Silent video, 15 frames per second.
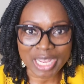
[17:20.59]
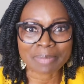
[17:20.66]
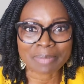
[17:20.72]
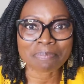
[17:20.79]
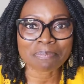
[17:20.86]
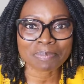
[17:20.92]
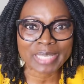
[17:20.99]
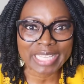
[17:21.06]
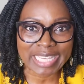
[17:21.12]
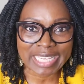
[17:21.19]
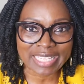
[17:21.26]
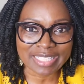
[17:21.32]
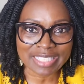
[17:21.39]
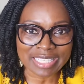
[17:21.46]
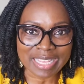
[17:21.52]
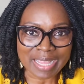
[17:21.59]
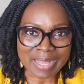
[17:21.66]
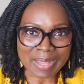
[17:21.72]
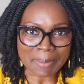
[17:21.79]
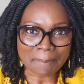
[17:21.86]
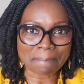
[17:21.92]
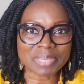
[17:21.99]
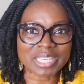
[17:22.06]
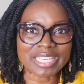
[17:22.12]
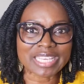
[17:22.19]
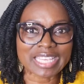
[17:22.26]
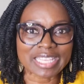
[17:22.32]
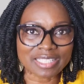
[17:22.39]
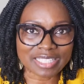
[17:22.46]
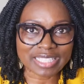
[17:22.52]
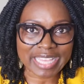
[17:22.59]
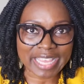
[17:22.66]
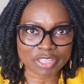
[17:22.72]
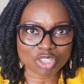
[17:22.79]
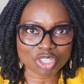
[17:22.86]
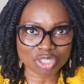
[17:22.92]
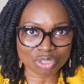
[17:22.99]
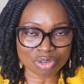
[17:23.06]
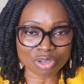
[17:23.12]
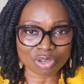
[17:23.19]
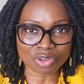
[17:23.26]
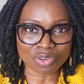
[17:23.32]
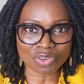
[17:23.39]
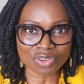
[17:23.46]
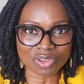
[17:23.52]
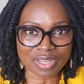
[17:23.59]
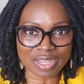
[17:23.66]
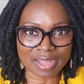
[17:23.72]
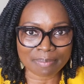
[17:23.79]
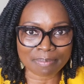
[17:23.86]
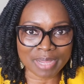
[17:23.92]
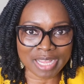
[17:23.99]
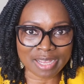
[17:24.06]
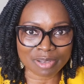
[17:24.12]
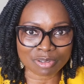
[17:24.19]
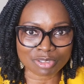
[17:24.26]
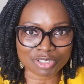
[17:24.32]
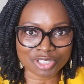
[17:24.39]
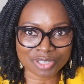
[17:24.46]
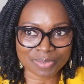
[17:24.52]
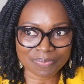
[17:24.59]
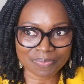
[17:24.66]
And please be intentional about